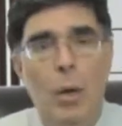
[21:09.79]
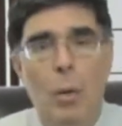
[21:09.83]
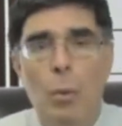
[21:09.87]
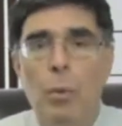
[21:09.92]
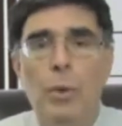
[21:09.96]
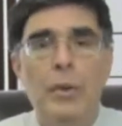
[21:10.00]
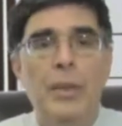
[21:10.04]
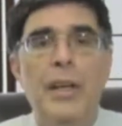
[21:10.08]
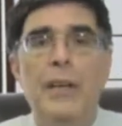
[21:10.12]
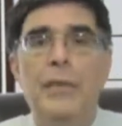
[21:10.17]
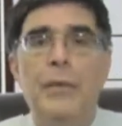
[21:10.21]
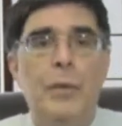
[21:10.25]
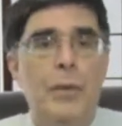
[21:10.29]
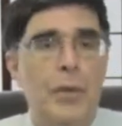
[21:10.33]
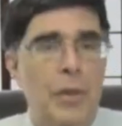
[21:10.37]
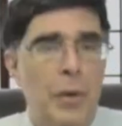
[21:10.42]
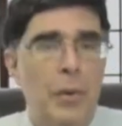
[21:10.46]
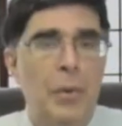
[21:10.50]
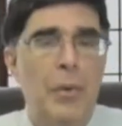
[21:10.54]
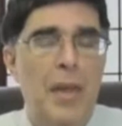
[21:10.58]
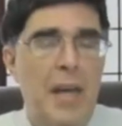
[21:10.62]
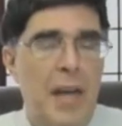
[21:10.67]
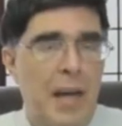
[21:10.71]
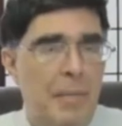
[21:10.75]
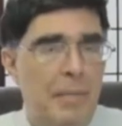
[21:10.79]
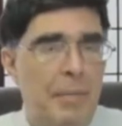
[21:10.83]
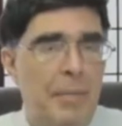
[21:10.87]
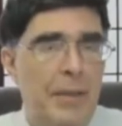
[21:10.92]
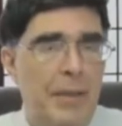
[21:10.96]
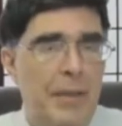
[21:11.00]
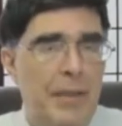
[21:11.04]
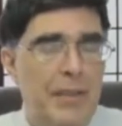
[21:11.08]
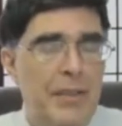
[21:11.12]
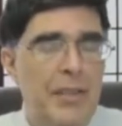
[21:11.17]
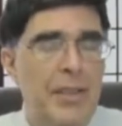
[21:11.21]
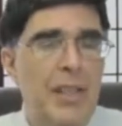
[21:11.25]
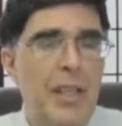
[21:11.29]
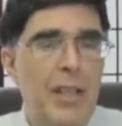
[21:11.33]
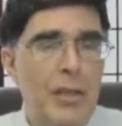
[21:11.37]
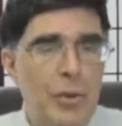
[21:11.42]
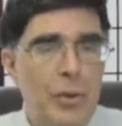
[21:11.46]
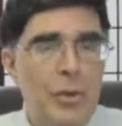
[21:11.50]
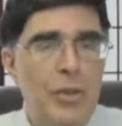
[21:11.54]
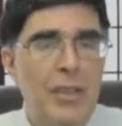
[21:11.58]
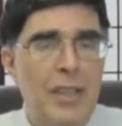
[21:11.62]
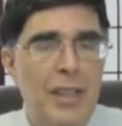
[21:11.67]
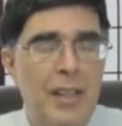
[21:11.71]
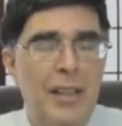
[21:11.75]
We'll never know that, but it's an
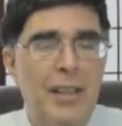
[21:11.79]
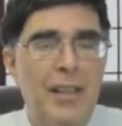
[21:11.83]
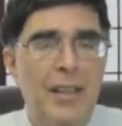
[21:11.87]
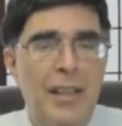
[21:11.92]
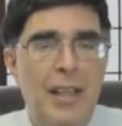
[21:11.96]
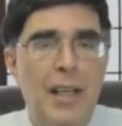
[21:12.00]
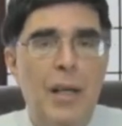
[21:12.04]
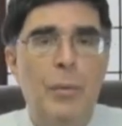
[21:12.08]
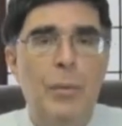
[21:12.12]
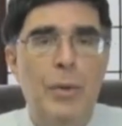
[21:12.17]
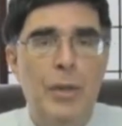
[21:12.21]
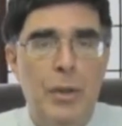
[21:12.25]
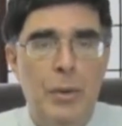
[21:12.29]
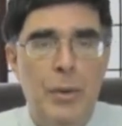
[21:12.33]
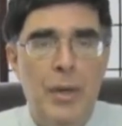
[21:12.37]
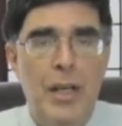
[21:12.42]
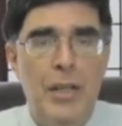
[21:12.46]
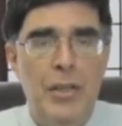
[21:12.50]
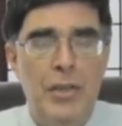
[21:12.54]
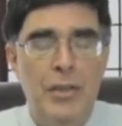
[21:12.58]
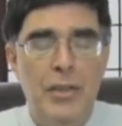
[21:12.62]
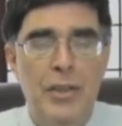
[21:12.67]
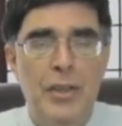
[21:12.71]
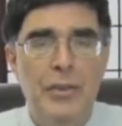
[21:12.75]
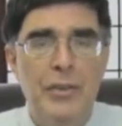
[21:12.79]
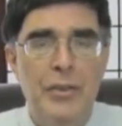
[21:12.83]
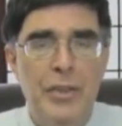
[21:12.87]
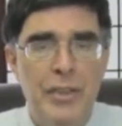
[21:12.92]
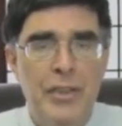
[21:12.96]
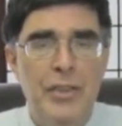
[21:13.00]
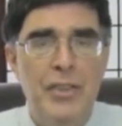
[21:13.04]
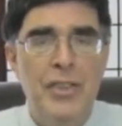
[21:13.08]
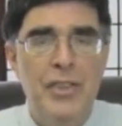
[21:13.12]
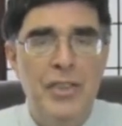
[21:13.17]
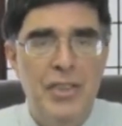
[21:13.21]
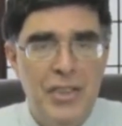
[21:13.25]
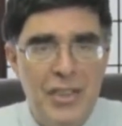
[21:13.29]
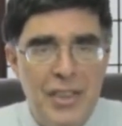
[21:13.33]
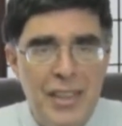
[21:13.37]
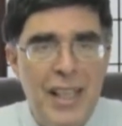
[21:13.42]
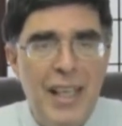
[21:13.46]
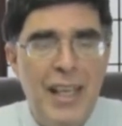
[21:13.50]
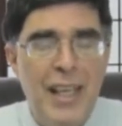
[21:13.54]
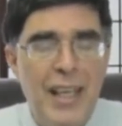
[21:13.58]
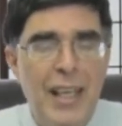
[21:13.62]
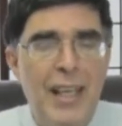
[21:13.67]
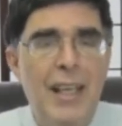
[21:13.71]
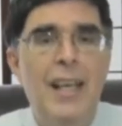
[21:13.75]
interesting thing when you actually look to
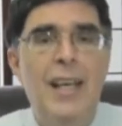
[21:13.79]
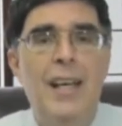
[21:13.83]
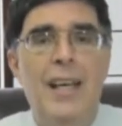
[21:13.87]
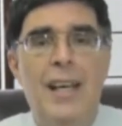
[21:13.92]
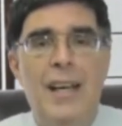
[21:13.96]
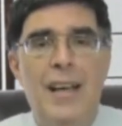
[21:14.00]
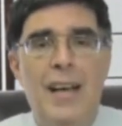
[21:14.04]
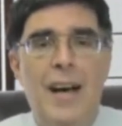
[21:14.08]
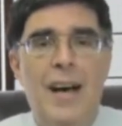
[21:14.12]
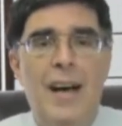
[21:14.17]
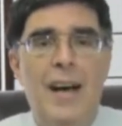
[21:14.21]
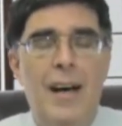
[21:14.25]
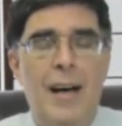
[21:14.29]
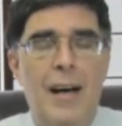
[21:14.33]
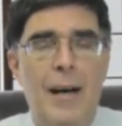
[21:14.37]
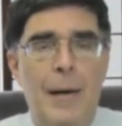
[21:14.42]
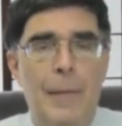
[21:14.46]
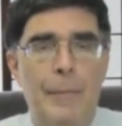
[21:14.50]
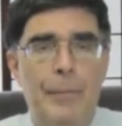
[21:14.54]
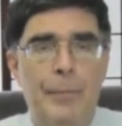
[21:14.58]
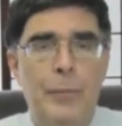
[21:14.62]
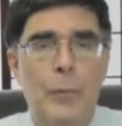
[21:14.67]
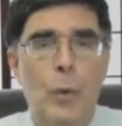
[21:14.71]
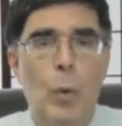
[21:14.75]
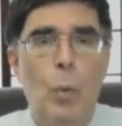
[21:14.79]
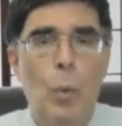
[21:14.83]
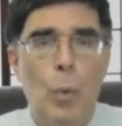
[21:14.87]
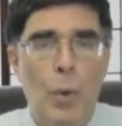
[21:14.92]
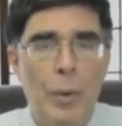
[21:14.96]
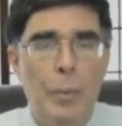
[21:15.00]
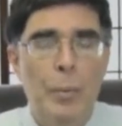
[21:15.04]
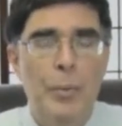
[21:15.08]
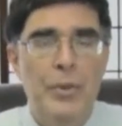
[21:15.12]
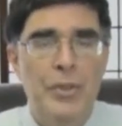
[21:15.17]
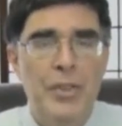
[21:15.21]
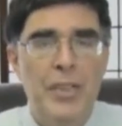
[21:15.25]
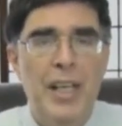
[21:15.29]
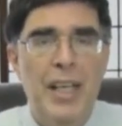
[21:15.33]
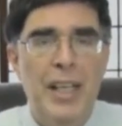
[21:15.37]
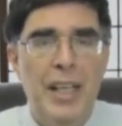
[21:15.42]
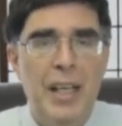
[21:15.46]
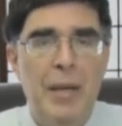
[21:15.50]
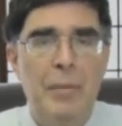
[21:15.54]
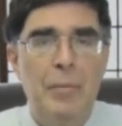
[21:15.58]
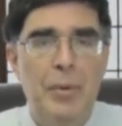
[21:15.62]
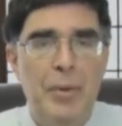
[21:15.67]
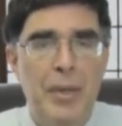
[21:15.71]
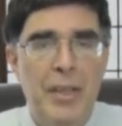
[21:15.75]
see what was
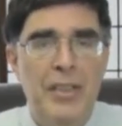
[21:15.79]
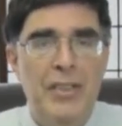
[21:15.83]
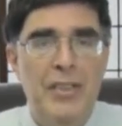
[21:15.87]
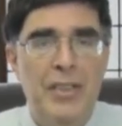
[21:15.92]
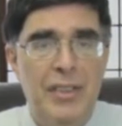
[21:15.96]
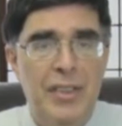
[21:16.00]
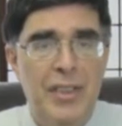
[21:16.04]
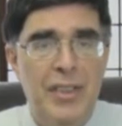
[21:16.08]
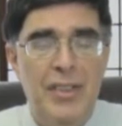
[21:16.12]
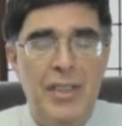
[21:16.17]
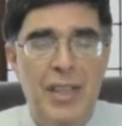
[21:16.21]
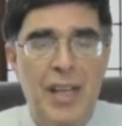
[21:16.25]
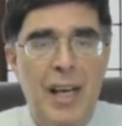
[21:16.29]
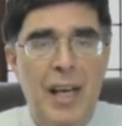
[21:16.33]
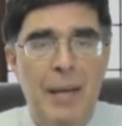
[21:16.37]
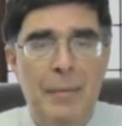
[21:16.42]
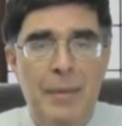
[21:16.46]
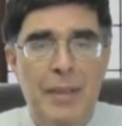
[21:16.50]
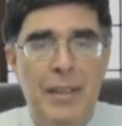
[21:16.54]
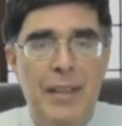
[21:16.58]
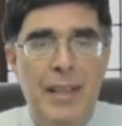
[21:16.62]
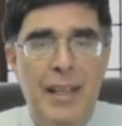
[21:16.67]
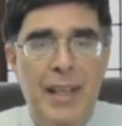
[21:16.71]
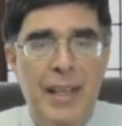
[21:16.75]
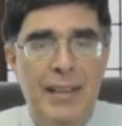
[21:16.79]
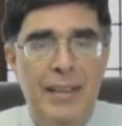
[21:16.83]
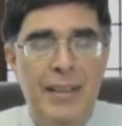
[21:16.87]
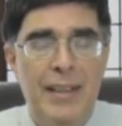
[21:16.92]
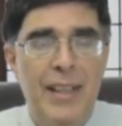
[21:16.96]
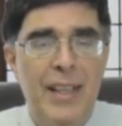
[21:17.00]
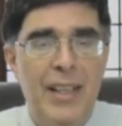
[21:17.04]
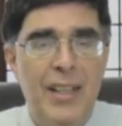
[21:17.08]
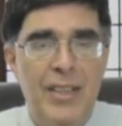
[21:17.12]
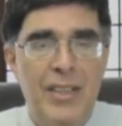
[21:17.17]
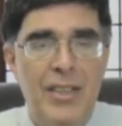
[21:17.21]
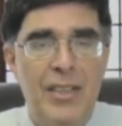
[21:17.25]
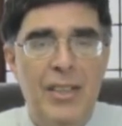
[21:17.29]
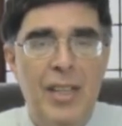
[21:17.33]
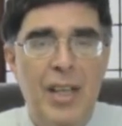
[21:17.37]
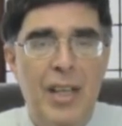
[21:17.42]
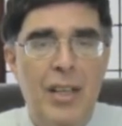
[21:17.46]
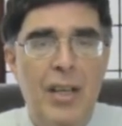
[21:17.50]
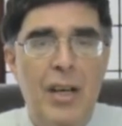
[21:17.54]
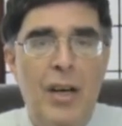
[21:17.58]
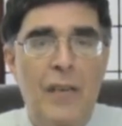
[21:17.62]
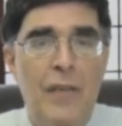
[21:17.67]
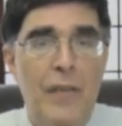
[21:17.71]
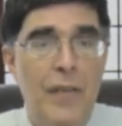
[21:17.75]
taking place at the time, and that the
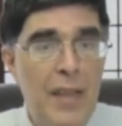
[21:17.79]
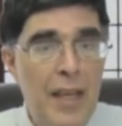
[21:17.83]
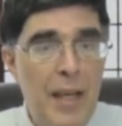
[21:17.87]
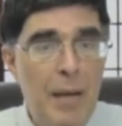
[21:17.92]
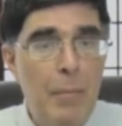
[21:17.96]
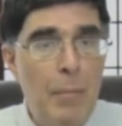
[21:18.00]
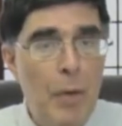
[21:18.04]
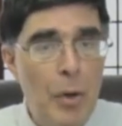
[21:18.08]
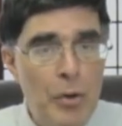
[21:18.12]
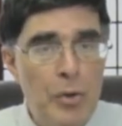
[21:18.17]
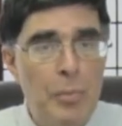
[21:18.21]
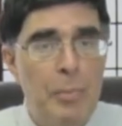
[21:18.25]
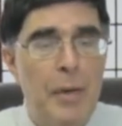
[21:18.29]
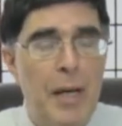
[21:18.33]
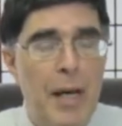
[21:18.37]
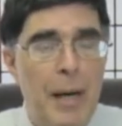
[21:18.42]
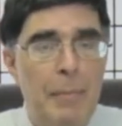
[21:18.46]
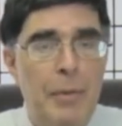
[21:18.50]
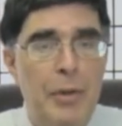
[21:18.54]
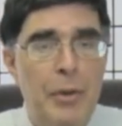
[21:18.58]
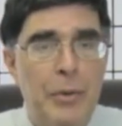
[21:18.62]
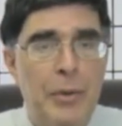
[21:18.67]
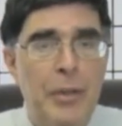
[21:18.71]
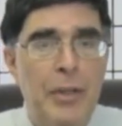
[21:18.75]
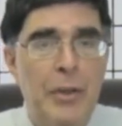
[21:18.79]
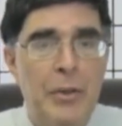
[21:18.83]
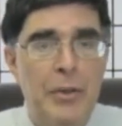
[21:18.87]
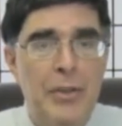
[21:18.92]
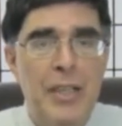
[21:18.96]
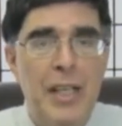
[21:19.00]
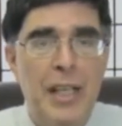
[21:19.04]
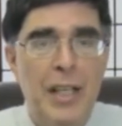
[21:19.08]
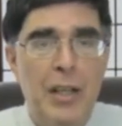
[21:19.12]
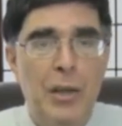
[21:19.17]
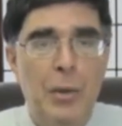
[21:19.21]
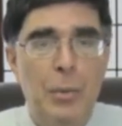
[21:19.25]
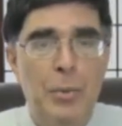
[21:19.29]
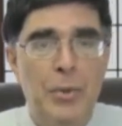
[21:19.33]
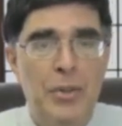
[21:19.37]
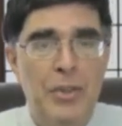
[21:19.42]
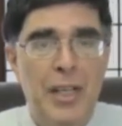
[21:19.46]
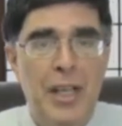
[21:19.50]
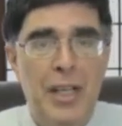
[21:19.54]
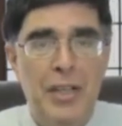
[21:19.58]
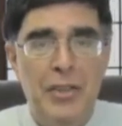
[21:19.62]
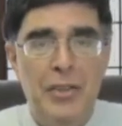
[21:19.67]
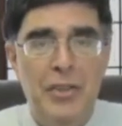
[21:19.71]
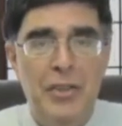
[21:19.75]
son of the most popular entertainer was
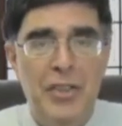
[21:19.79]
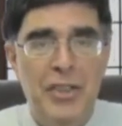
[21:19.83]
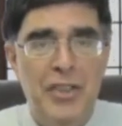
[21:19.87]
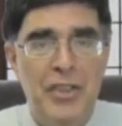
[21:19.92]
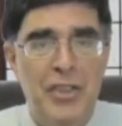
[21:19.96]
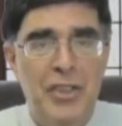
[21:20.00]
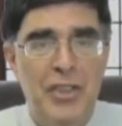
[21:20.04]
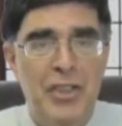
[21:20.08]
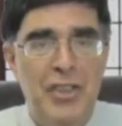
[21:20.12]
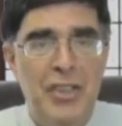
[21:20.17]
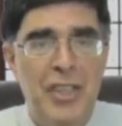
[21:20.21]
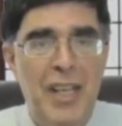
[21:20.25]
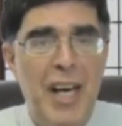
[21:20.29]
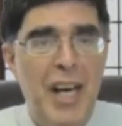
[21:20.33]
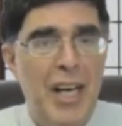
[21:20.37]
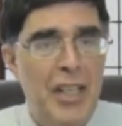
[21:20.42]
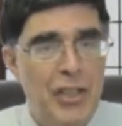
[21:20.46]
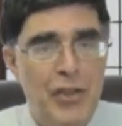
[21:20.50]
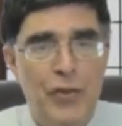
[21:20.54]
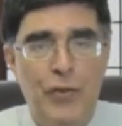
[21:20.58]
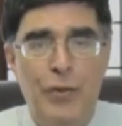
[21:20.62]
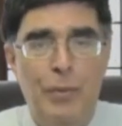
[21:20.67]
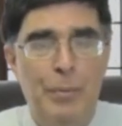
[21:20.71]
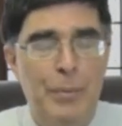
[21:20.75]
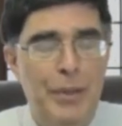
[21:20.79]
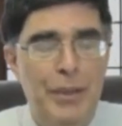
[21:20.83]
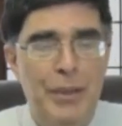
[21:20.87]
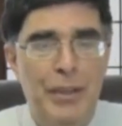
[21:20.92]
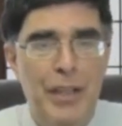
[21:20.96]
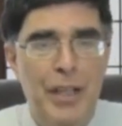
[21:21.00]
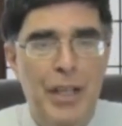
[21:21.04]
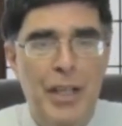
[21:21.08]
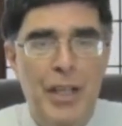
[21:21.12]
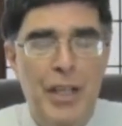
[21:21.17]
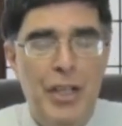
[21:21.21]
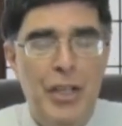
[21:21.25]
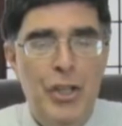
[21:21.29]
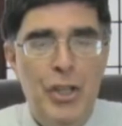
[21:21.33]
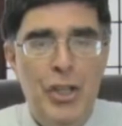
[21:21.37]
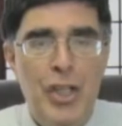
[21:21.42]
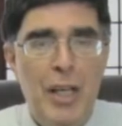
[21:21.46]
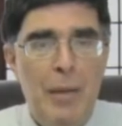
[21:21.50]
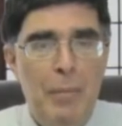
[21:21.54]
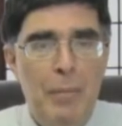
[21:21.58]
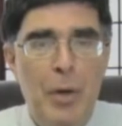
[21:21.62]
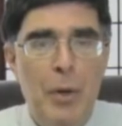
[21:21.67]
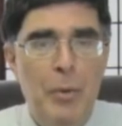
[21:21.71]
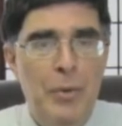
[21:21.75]
actually snatched from a
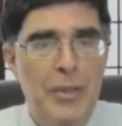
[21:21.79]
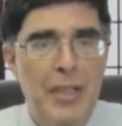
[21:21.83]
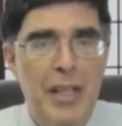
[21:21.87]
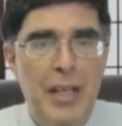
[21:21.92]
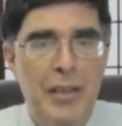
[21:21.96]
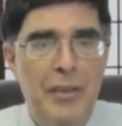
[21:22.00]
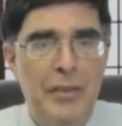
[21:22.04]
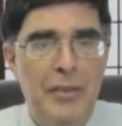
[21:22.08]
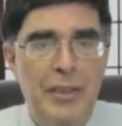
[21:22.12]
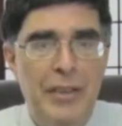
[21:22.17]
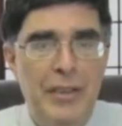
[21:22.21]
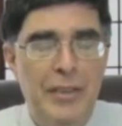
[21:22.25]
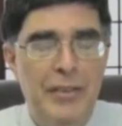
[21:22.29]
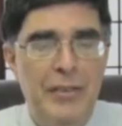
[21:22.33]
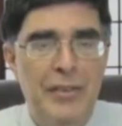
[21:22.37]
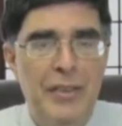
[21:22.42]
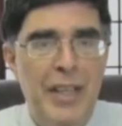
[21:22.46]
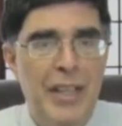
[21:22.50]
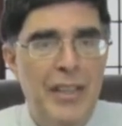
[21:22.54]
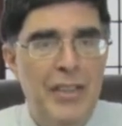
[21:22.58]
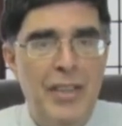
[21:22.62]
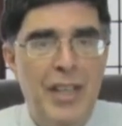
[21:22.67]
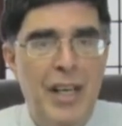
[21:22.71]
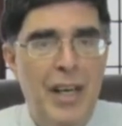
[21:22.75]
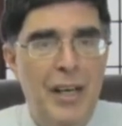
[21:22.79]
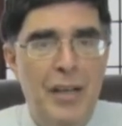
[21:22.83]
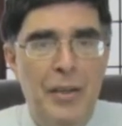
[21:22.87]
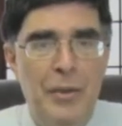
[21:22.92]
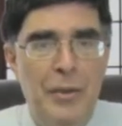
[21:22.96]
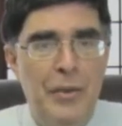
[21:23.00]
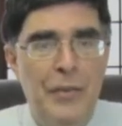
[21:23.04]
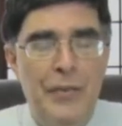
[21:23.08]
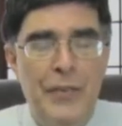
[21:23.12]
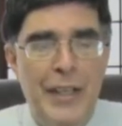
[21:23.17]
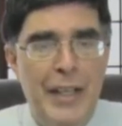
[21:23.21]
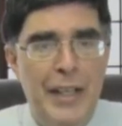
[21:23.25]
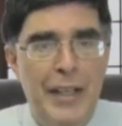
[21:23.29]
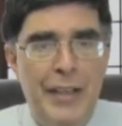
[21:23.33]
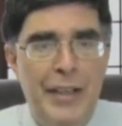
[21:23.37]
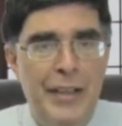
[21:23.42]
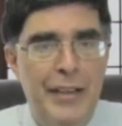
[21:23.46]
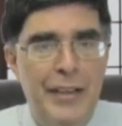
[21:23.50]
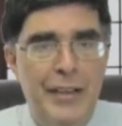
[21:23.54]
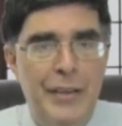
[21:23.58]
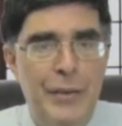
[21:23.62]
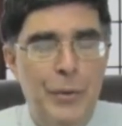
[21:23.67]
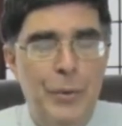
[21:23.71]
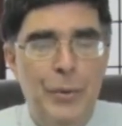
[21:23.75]
cheap motel in Lake Tahoe,
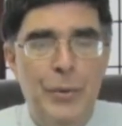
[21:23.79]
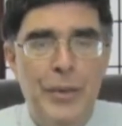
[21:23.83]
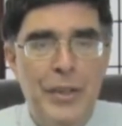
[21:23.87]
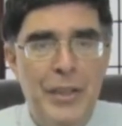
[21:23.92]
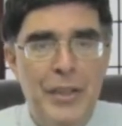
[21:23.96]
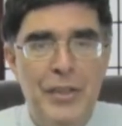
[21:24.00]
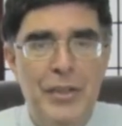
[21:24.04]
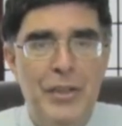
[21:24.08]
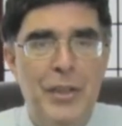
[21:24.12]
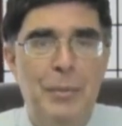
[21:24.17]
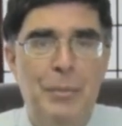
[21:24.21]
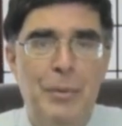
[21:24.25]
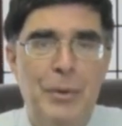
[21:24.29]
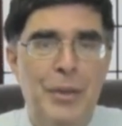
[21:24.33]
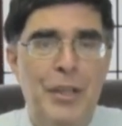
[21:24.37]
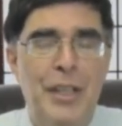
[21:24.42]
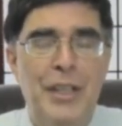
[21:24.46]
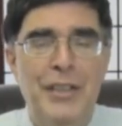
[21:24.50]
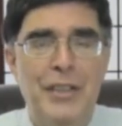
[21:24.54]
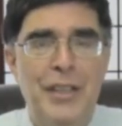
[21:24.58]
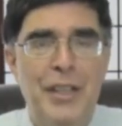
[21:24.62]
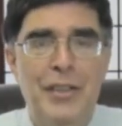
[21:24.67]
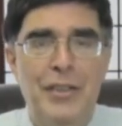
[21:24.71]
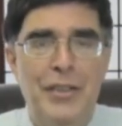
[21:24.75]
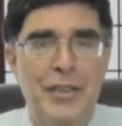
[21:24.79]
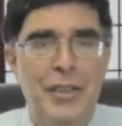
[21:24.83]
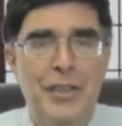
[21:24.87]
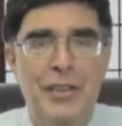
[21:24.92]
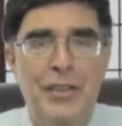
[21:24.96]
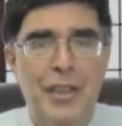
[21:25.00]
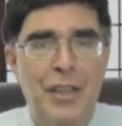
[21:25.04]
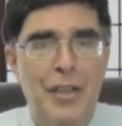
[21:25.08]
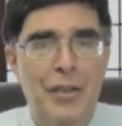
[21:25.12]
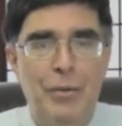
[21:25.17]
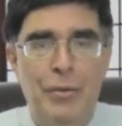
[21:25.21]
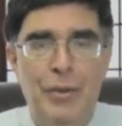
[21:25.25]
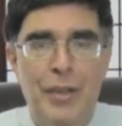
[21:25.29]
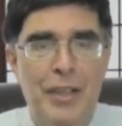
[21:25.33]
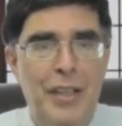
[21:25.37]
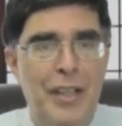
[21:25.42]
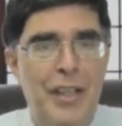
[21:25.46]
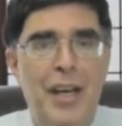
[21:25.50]
Nevada in early December 1963.